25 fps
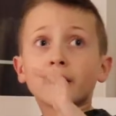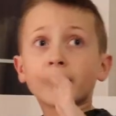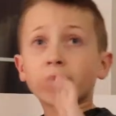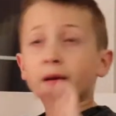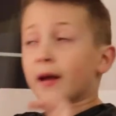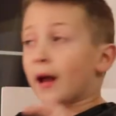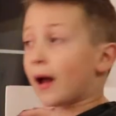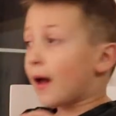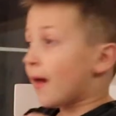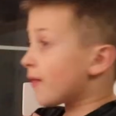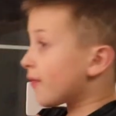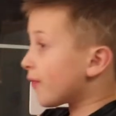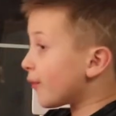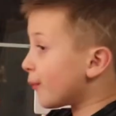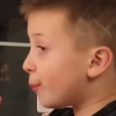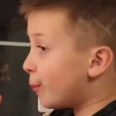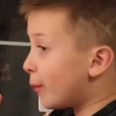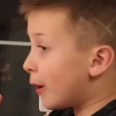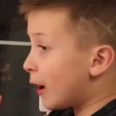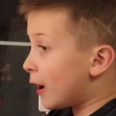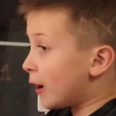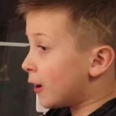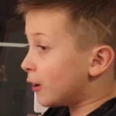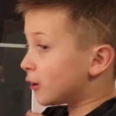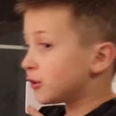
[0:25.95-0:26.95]
Get the
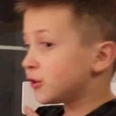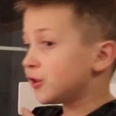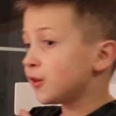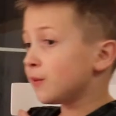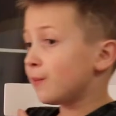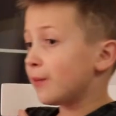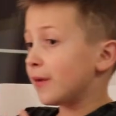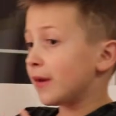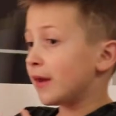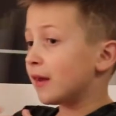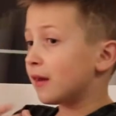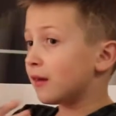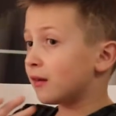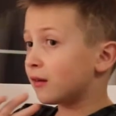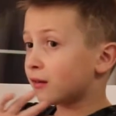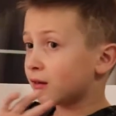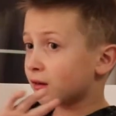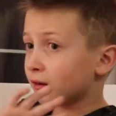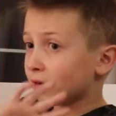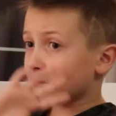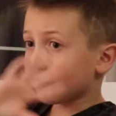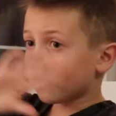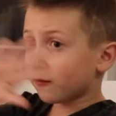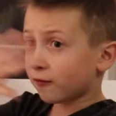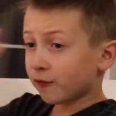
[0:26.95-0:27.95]
bell to
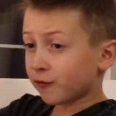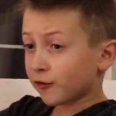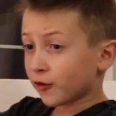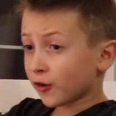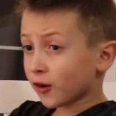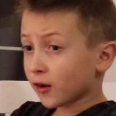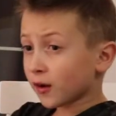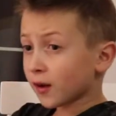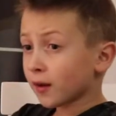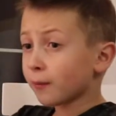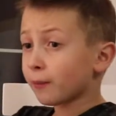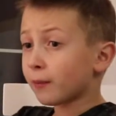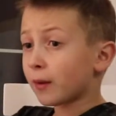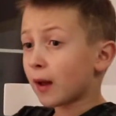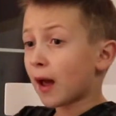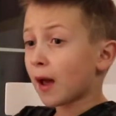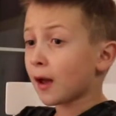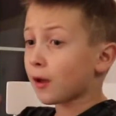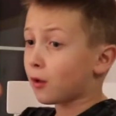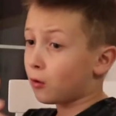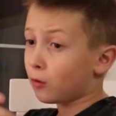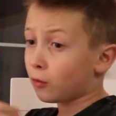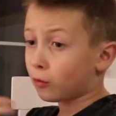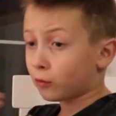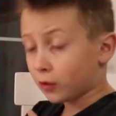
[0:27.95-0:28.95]
be fully
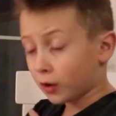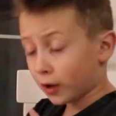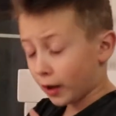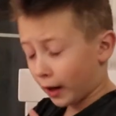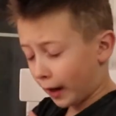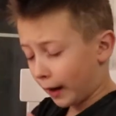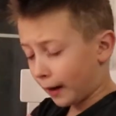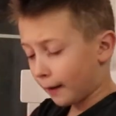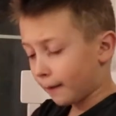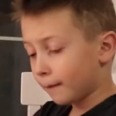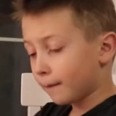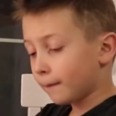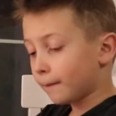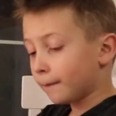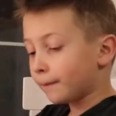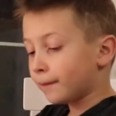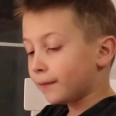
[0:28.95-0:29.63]
black or gray.